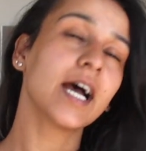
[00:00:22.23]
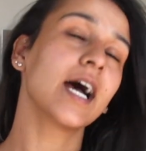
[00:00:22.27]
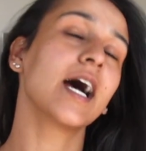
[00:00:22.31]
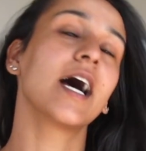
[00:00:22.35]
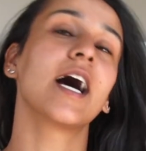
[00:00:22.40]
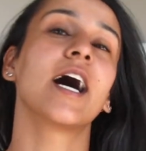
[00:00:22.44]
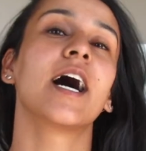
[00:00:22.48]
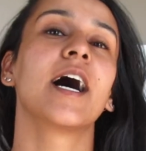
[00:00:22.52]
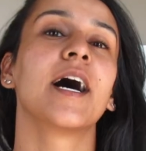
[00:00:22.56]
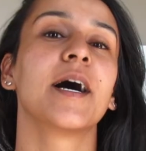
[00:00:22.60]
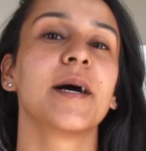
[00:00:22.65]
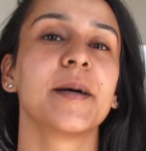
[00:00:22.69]

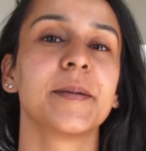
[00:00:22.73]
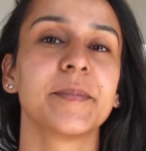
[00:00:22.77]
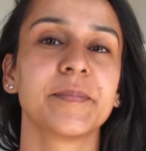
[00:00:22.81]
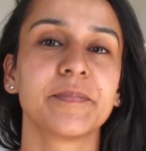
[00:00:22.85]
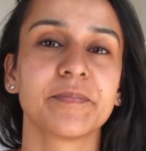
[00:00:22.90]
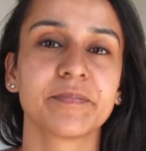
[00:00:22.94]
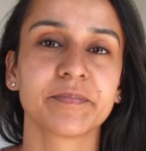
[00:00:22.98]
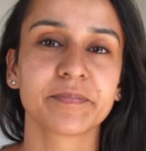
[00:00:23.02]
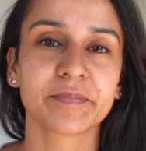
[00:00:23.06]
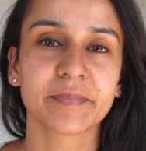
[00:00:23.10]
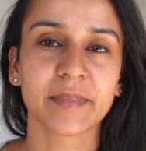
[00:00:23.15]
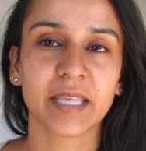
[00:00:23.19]

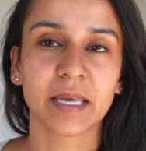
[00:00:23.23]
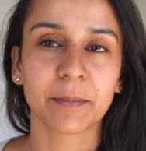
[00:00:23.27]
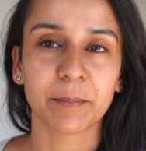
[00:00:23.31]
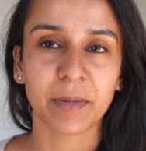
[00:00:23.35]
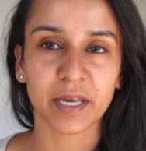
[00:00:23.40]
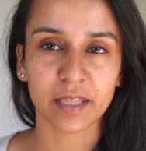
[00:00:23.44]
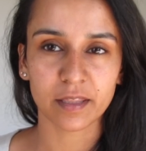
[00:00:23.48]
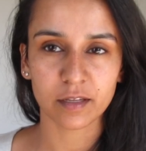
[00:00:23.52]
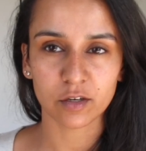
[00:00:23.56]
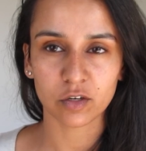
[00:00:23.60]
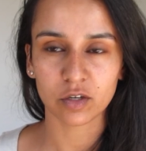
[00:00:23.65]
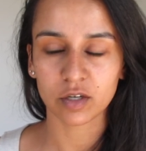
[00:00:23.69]
My
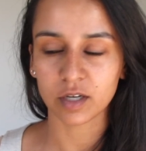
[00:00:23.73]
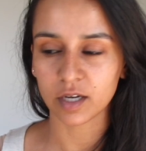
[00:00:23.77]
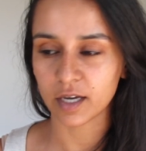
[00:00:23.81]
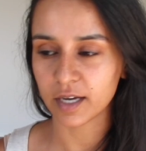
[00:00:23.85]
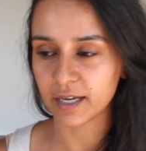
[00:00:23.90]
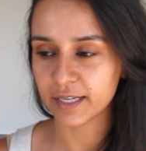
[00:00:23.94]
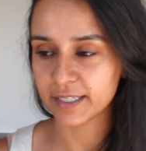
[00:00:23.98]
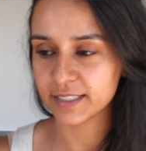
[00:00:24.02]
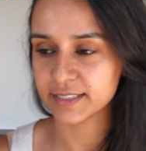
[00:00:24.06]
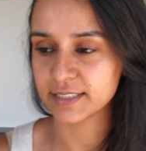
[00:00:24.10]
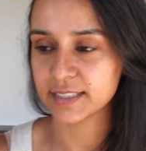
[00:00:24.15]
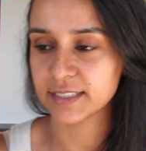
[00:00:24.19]
little
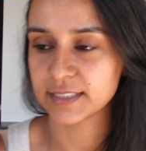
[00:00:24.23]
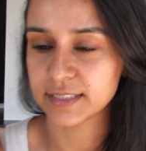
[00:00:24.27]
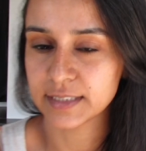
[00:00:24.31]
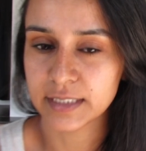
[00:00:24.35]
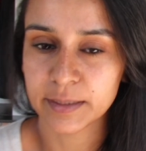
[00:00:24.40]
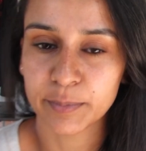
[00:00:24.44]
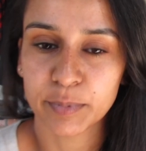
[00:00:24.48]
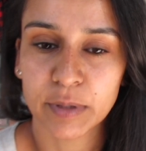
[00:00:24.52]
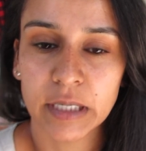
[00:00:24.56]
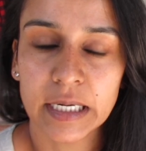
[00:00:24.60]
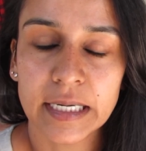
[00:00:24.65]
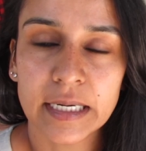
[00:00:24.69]
guy is
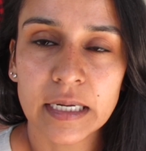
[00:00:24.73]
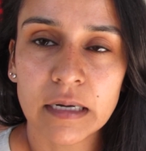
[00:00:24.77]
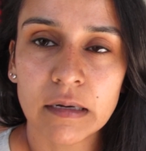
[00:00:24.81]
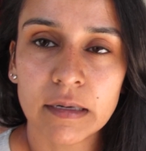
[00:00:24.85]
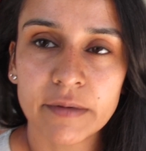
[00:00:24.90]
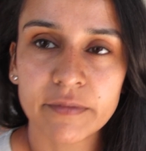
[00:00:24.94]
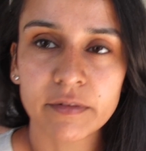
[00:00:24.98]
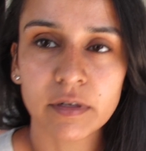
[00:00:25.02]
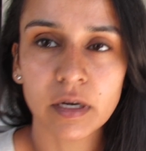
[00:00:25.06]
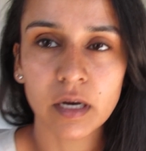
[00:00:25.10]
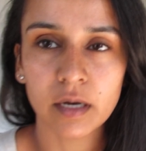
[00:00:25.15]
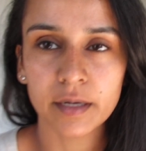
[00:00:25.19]
asleep right now.
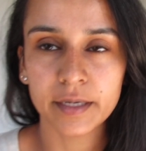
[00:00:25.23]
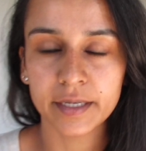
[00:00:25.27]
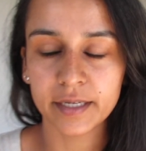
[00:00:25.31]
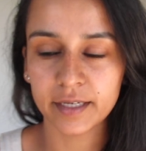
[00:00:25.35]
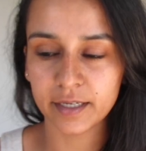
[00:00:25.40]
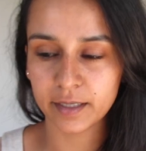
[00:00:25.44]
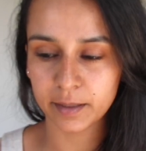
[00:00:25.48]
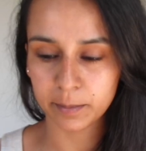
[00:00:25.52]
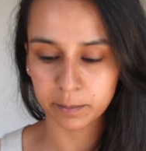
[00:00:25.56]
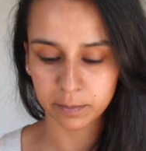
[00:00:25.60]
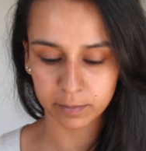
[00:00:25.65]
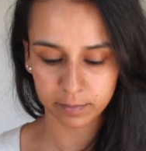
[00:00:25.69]
I've got
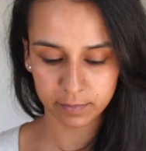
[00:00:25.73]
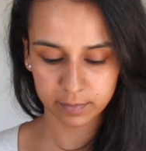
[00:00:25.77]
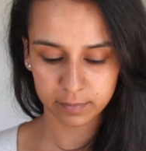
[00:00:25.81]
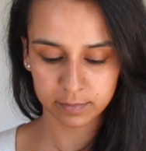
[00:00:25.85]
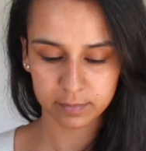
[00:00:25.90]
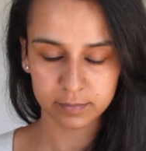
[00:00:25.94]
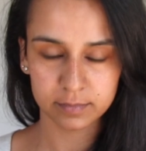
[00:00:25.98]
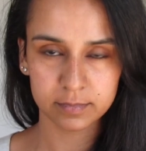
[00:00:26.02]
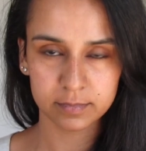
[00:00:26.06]
him